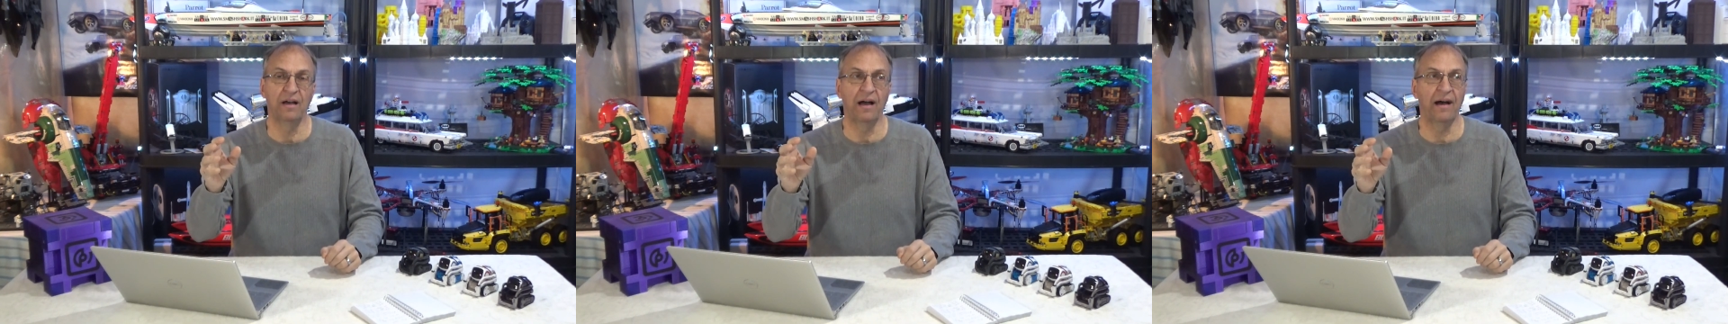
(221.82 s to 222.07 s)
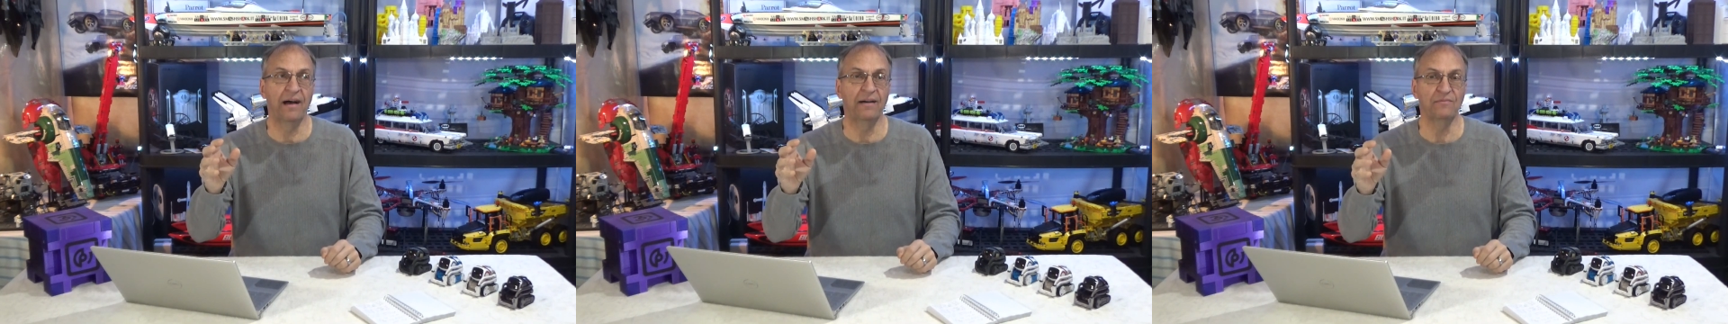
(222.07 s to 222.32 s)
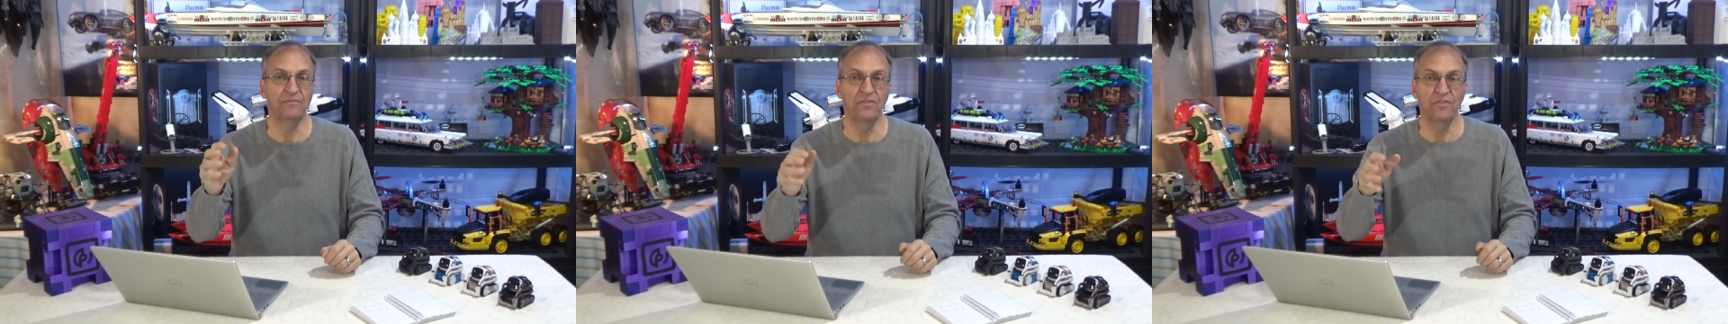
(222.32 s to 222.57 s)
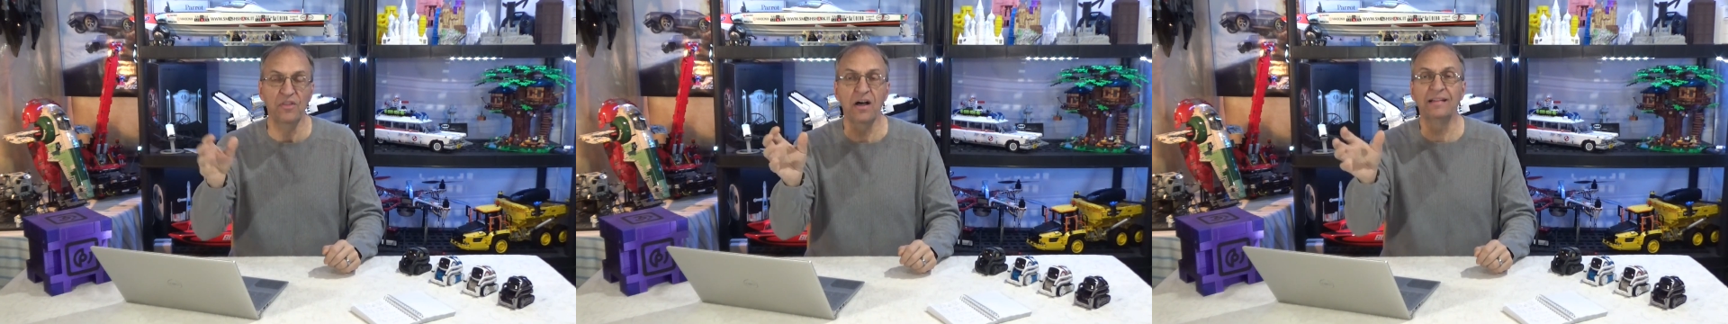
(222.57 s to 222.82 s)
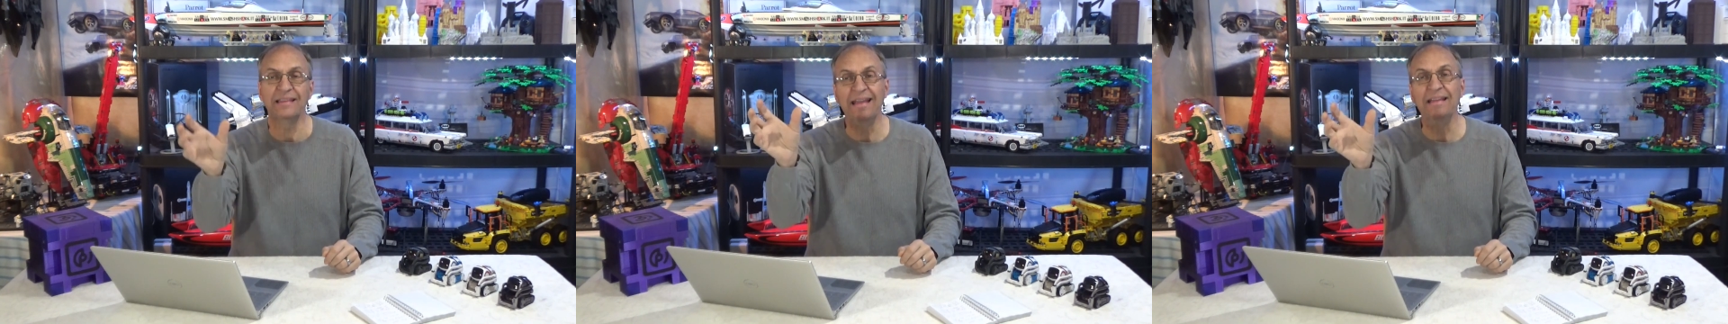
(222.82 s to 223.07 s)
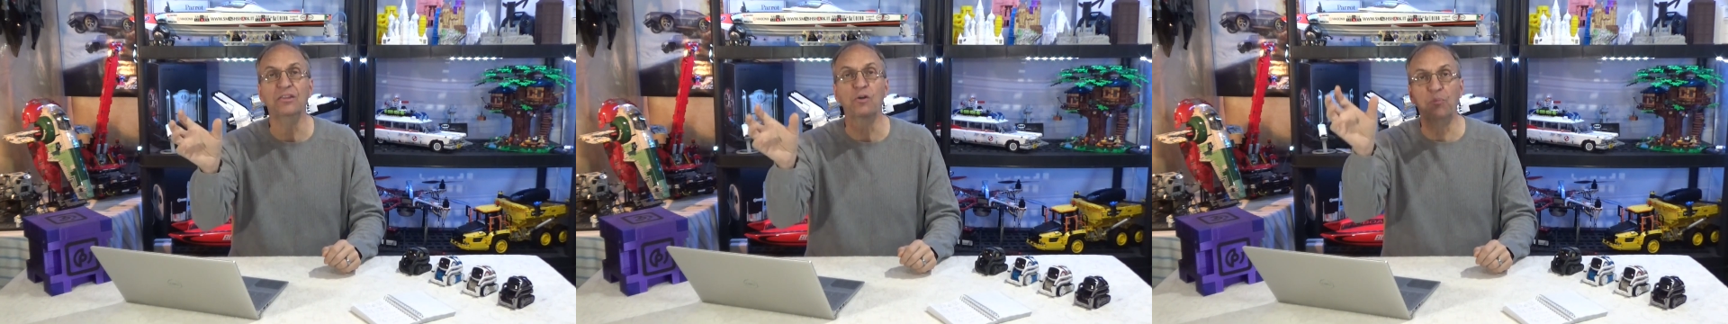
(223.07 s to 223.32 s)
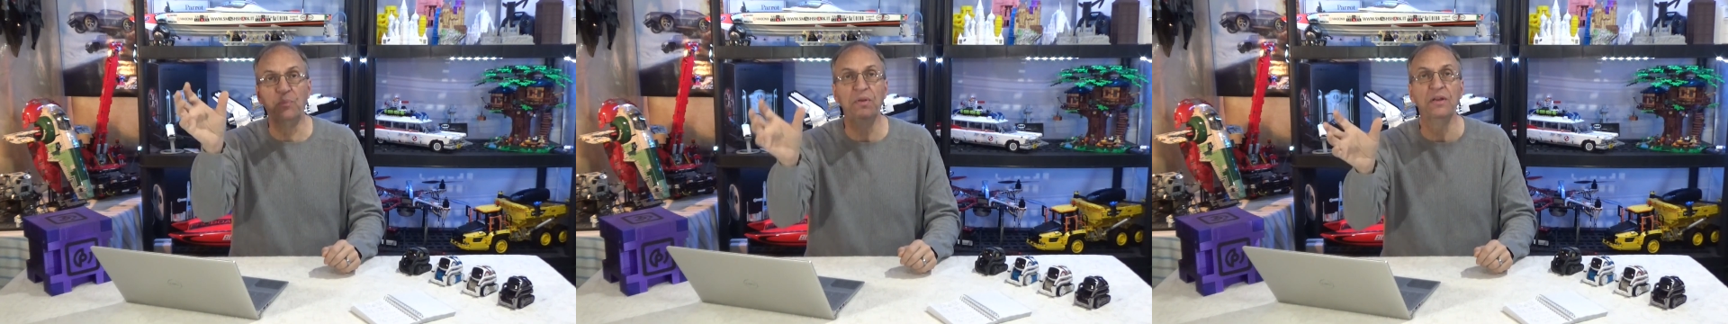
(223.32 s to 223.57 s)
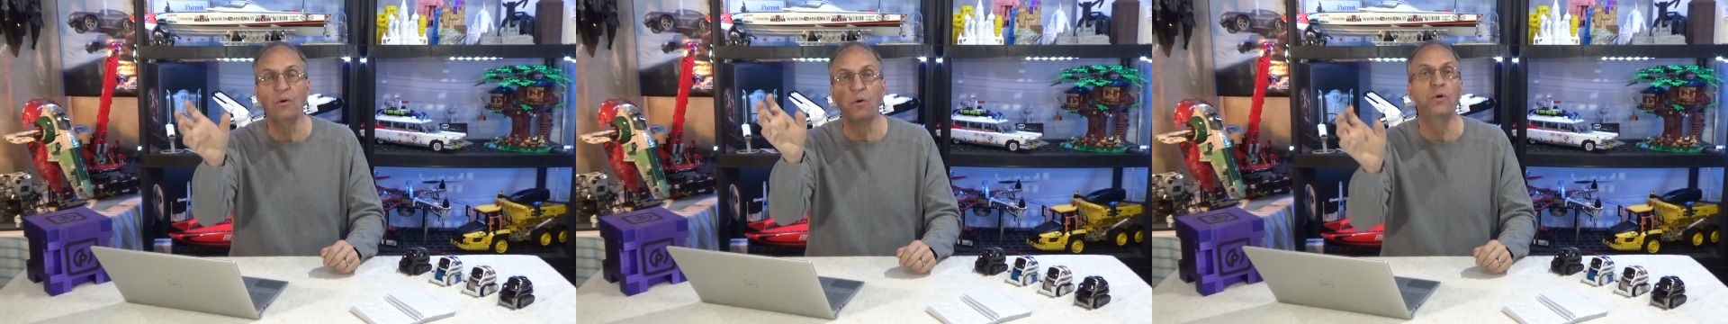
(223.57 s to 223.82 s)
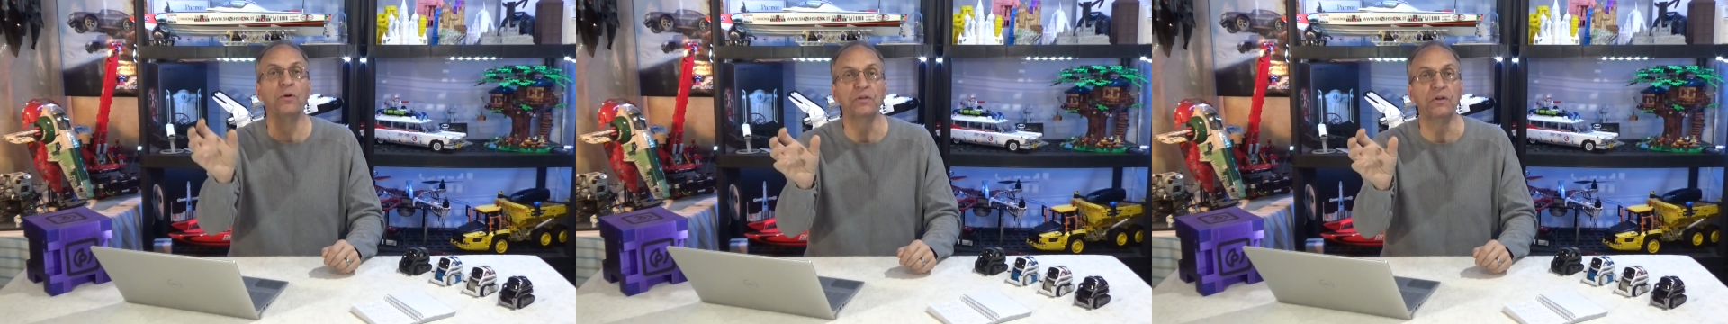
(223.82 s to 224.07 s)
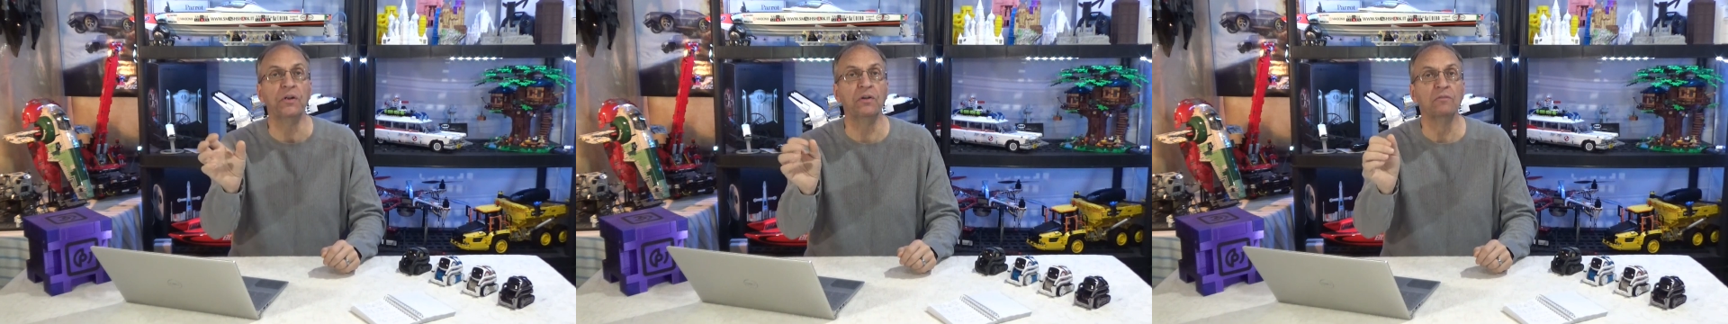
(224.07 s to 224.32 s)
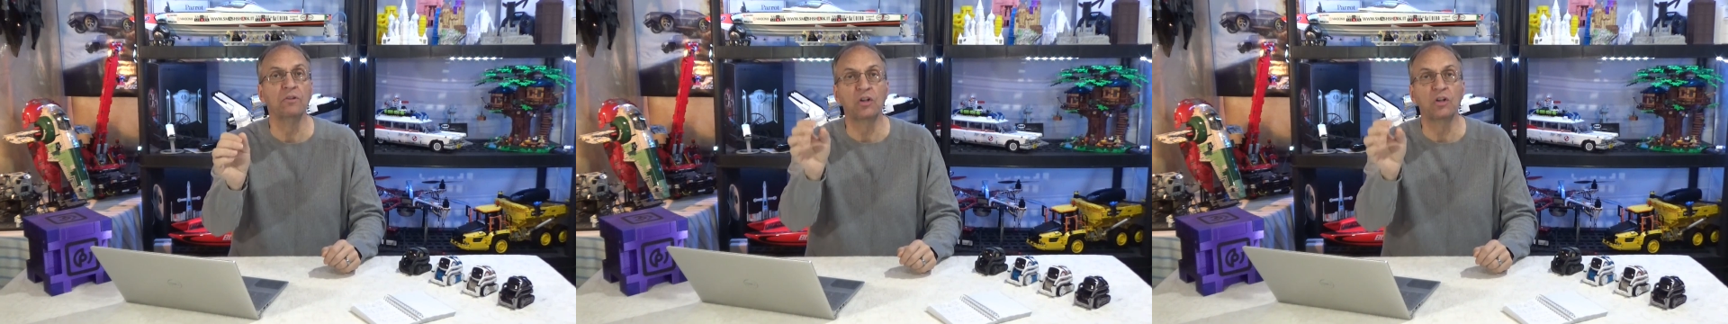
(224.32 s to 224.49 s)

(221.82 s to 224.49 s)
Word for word: uh, not in the pre-order